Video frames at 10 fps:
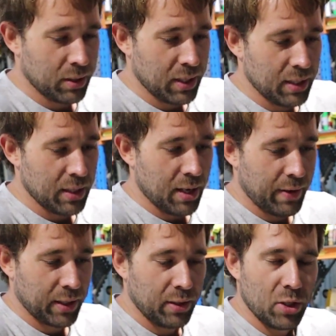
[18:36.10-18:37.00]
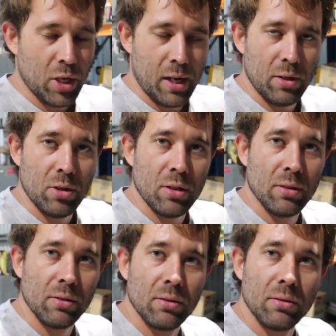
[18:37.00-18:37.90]
said that they've actually changed
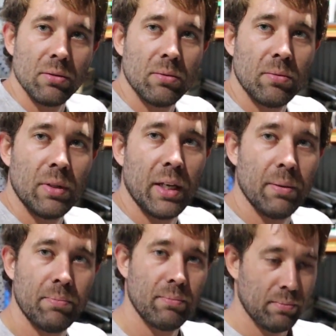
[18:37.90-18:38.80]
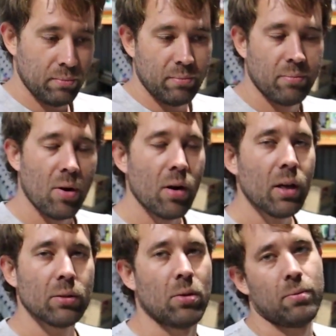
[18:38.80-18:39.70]
their
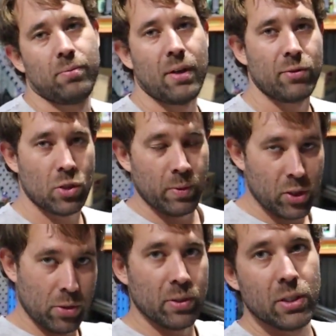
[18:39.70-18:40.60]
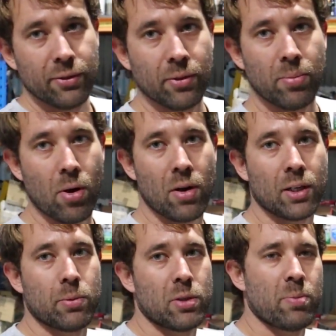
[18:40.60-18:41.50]
product, or they've switched to a different
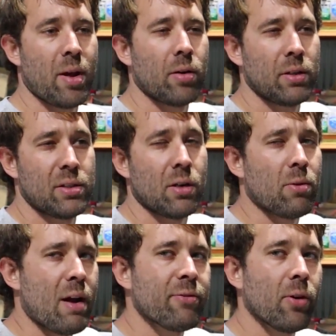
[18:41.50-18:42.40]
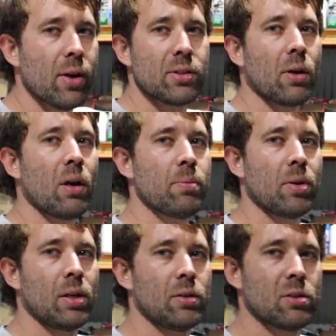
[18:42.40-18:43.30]
product, which apparently is a graphite type
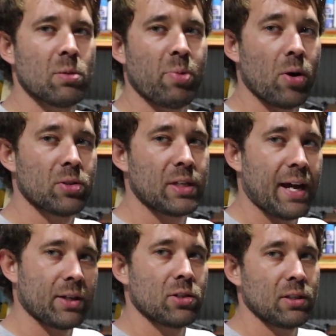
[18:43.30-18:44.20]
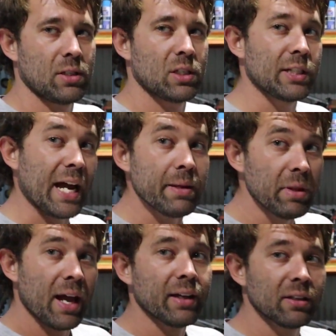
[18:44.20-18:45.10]
and is supposed to actually stay
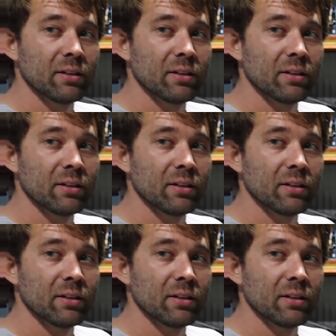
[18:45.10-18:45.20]
black.